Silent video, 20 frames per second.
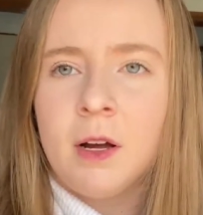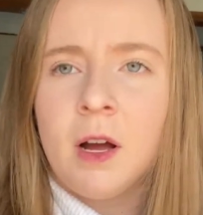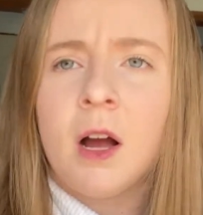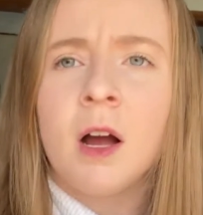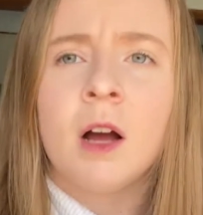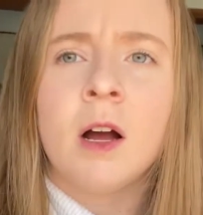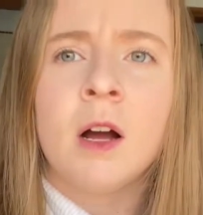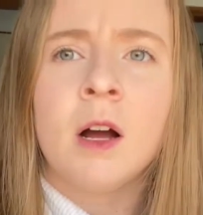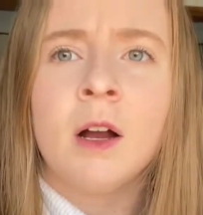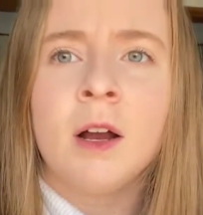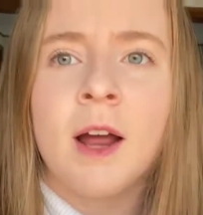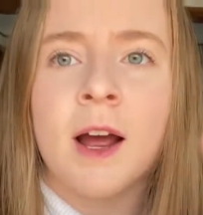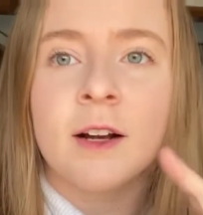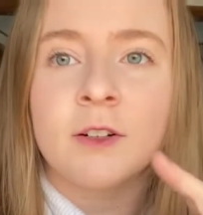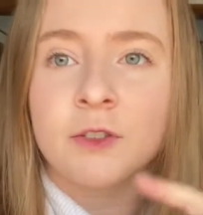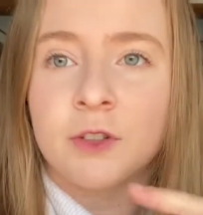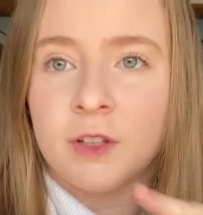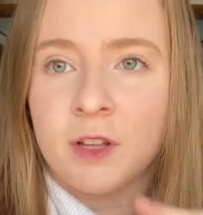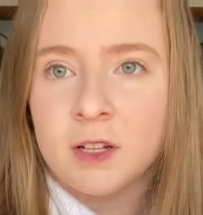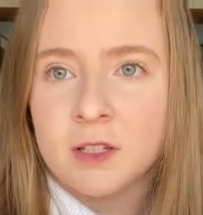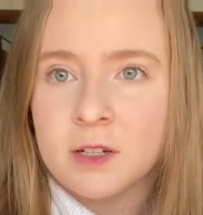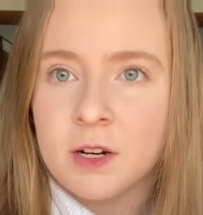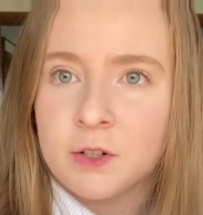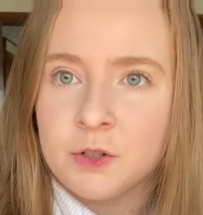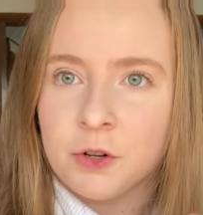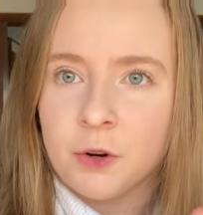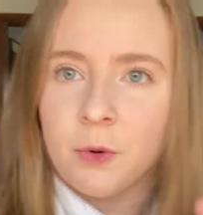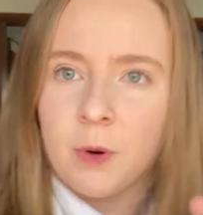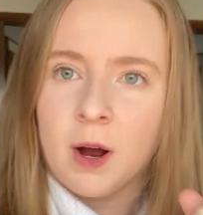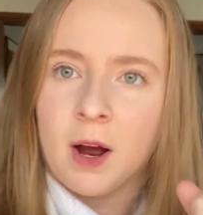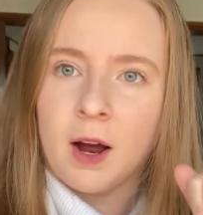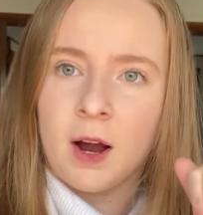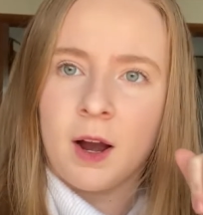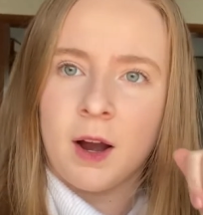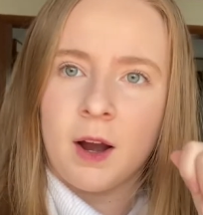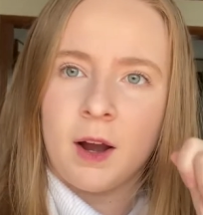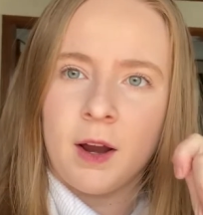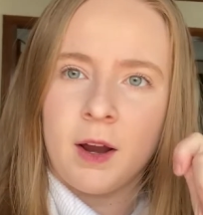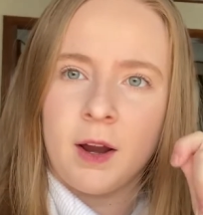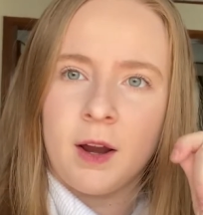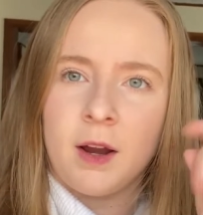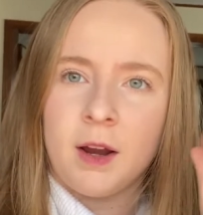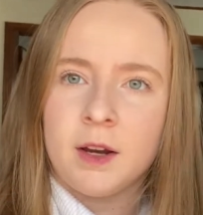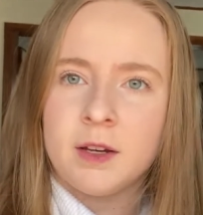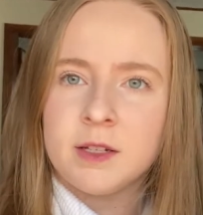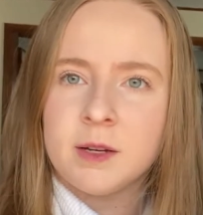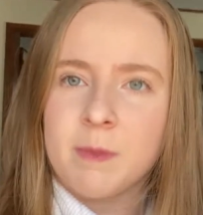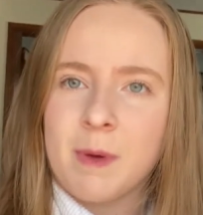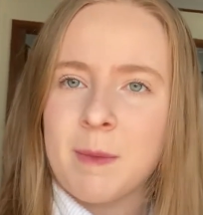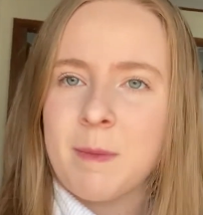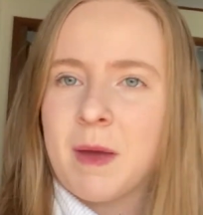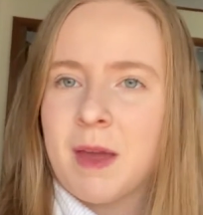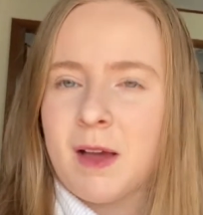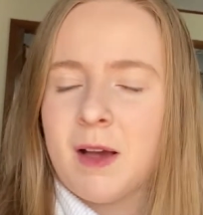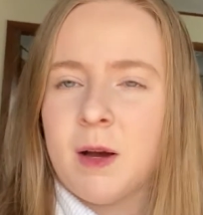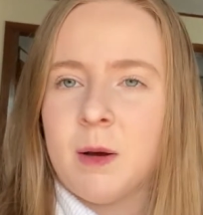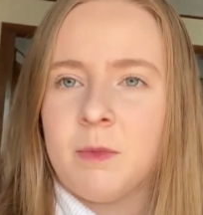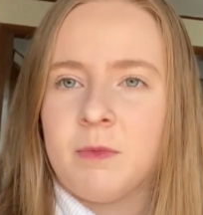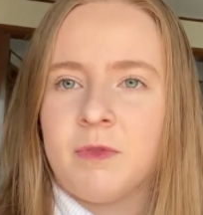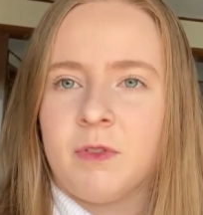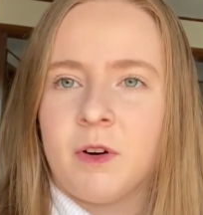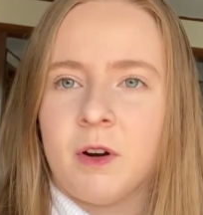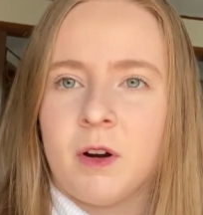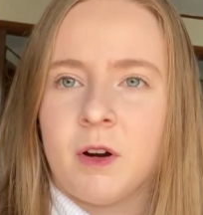Actually, that's not true. I did my makeup